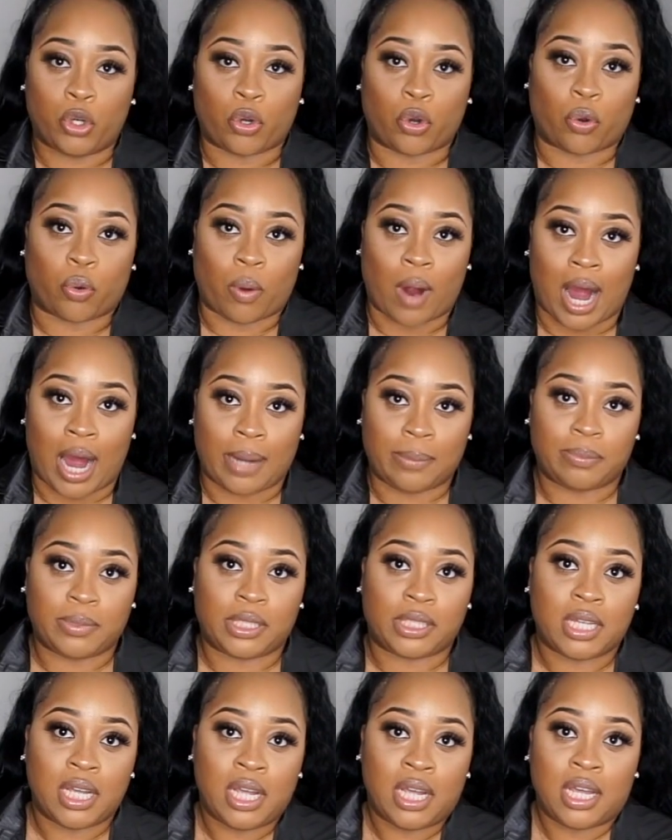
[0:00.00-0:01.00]
cropped.
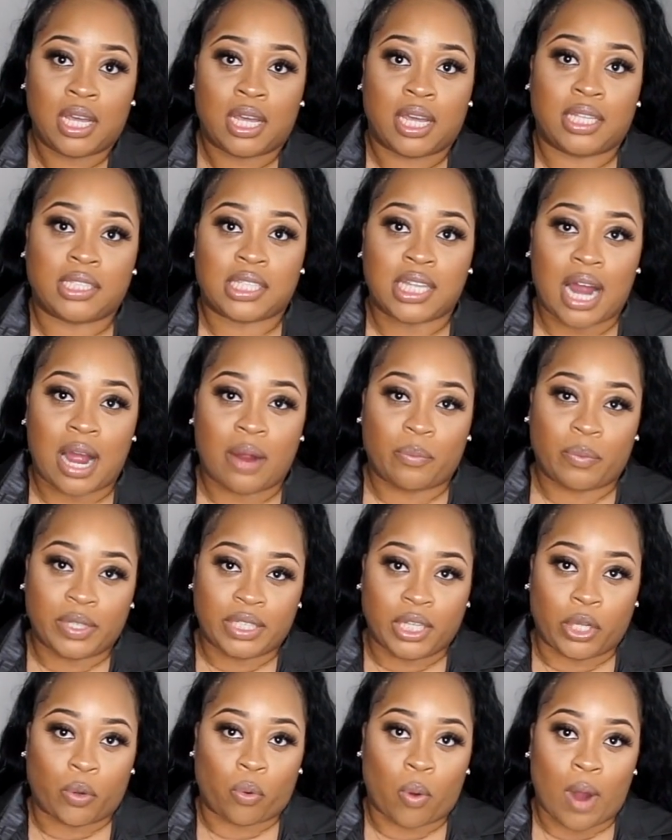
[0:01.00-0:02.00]
It's not
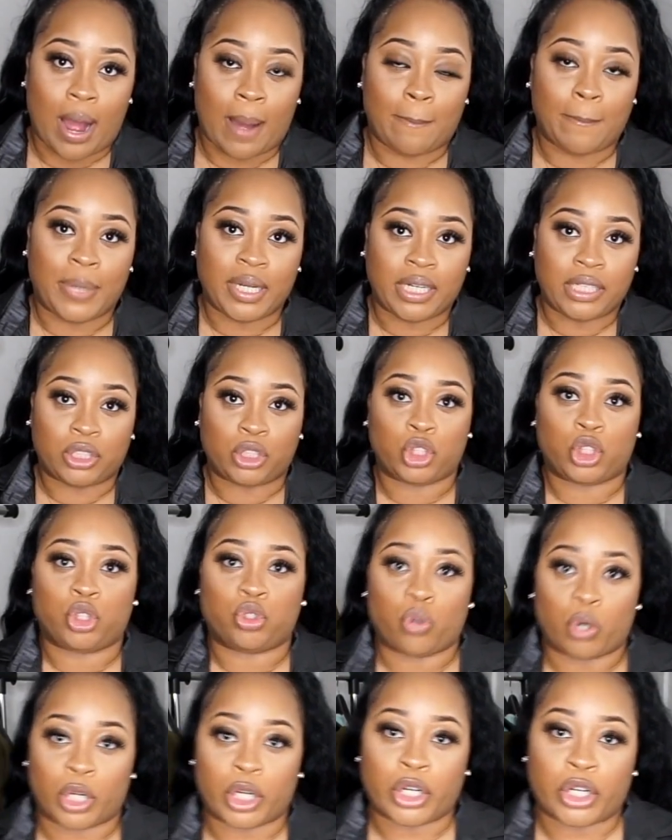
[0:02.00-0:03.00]
really cropped, but it's
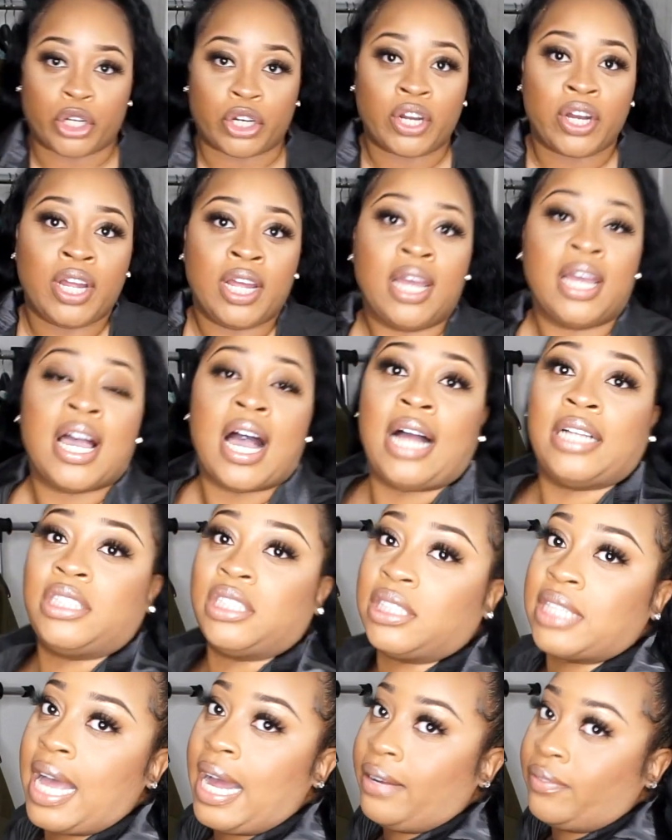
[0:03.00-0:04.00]
shorter. I
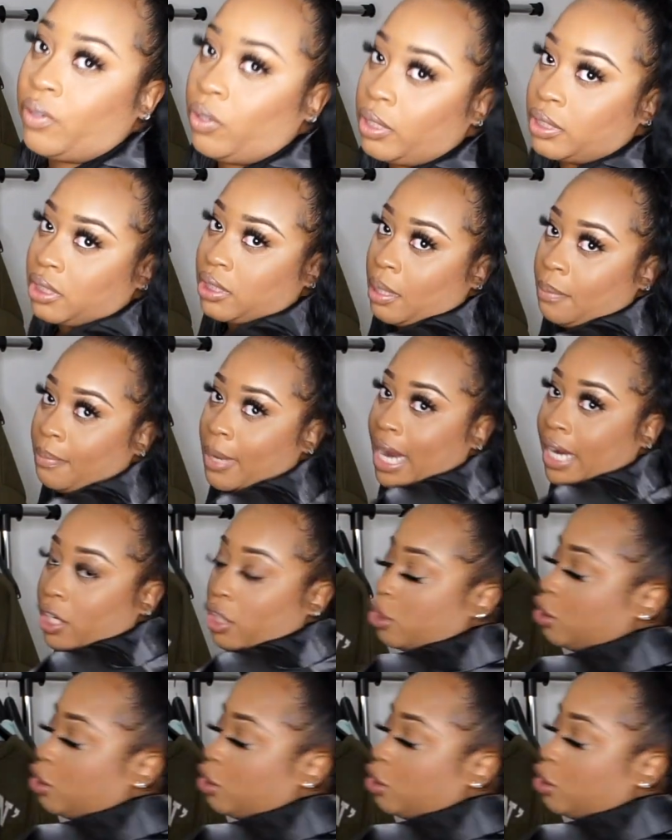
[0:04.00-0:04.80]
just have on some biker